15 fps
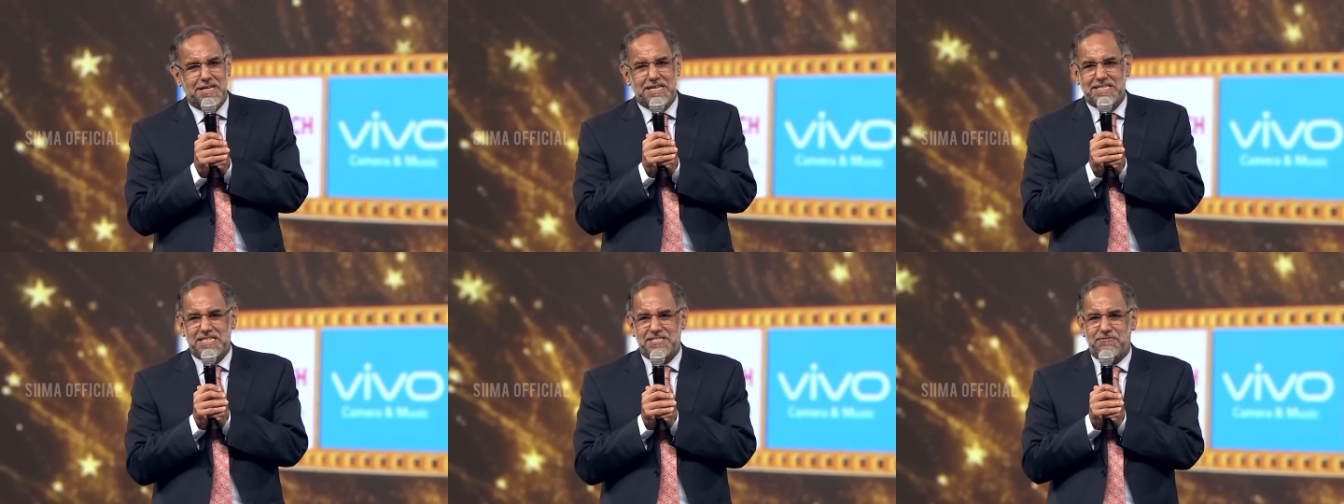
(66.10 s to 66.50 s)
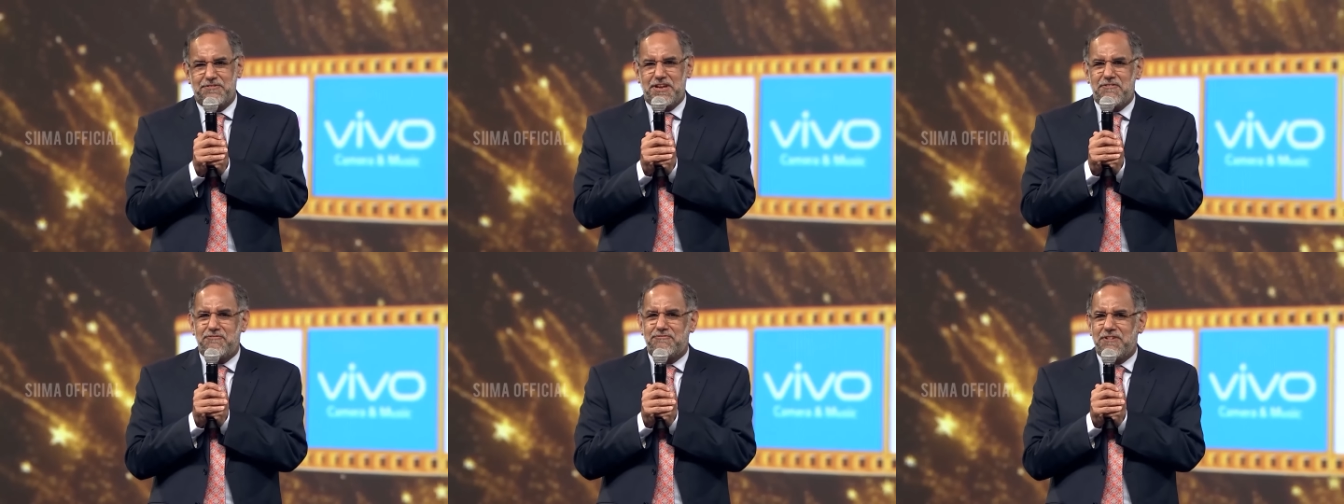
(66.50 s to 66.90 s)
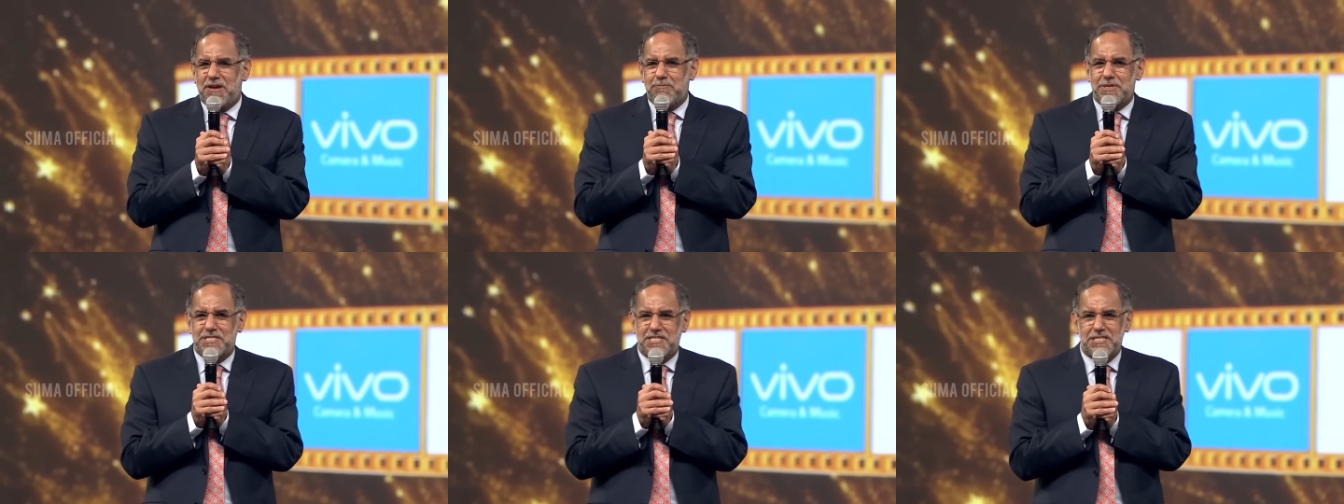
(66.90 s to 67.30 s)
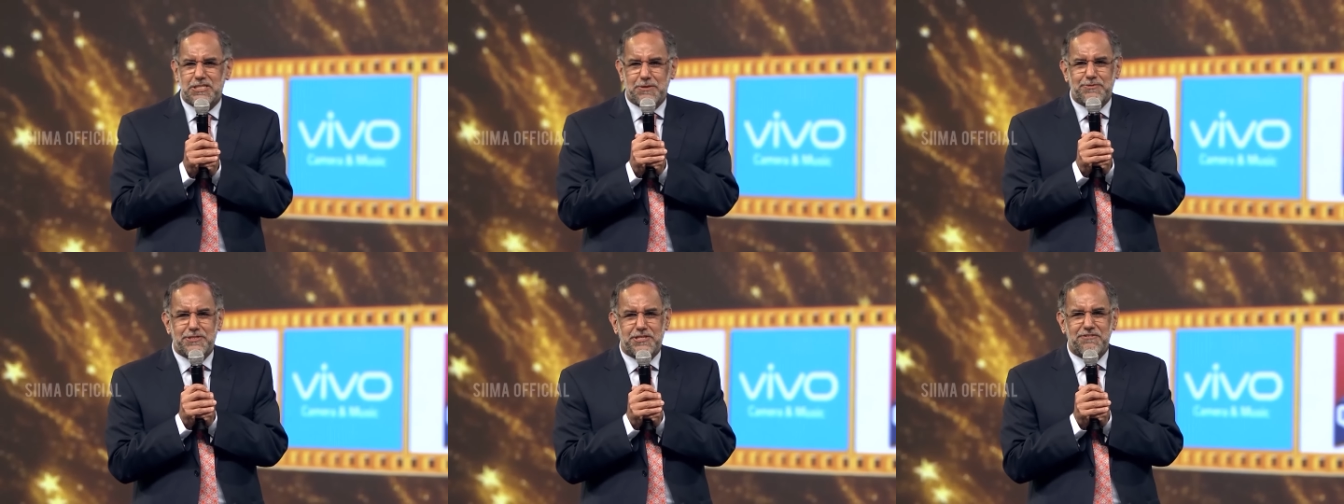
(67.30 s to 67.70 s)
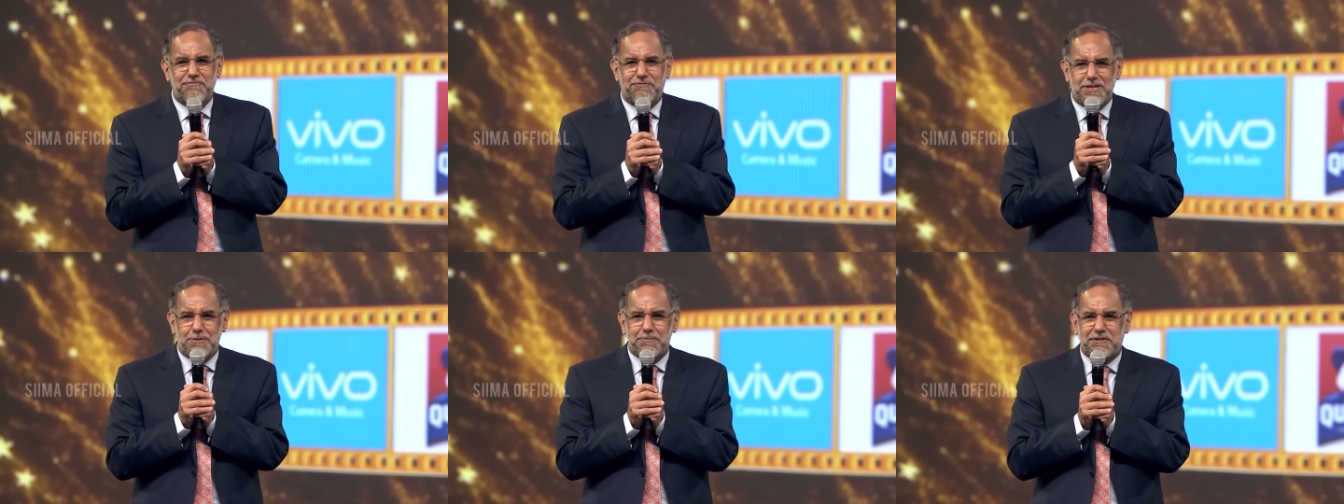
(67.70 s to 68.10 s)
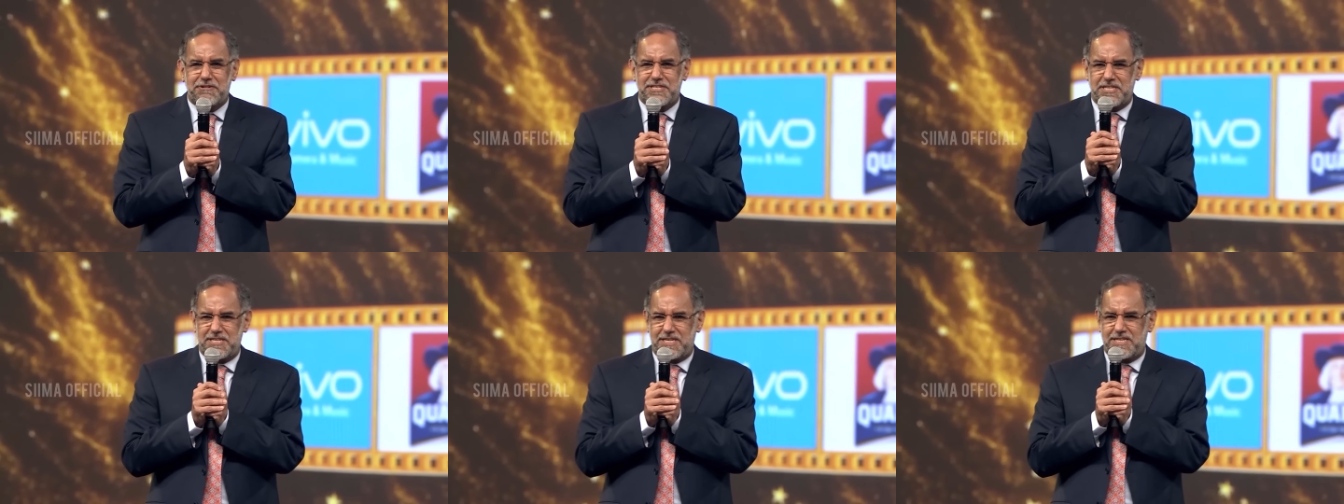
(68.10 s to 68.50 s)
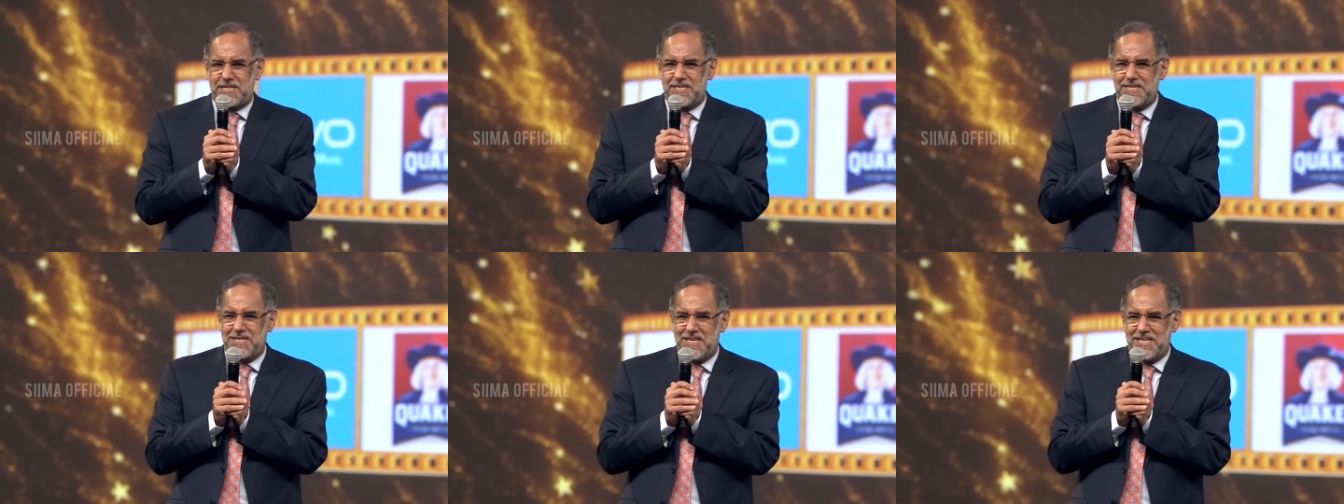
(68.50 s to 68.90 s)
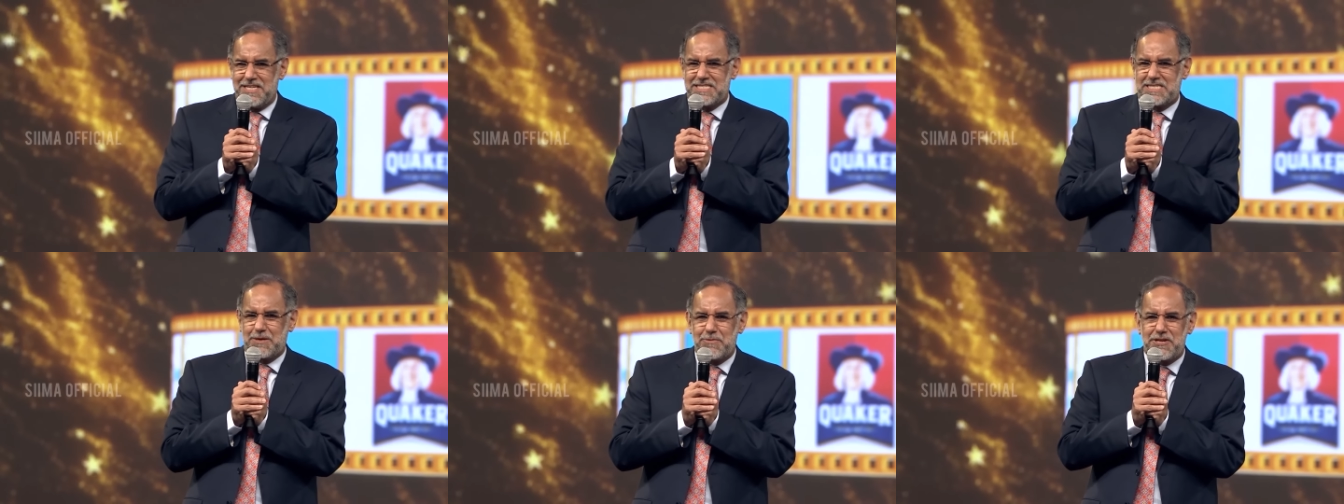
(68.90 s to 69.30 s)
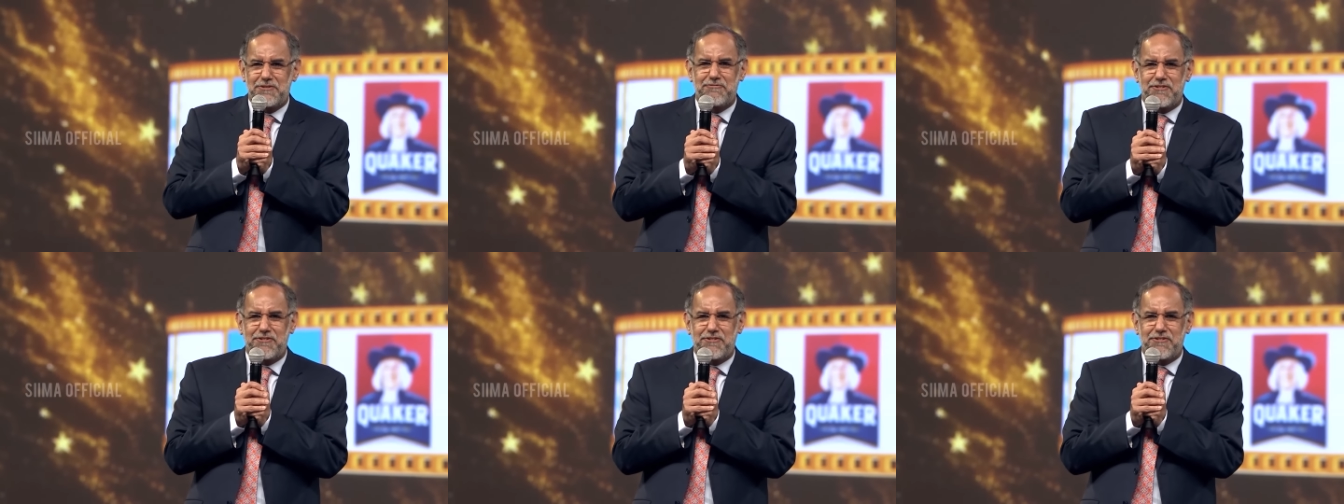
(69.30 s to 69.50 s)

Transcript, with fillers: There's a very famous Egyptian film critic, Samir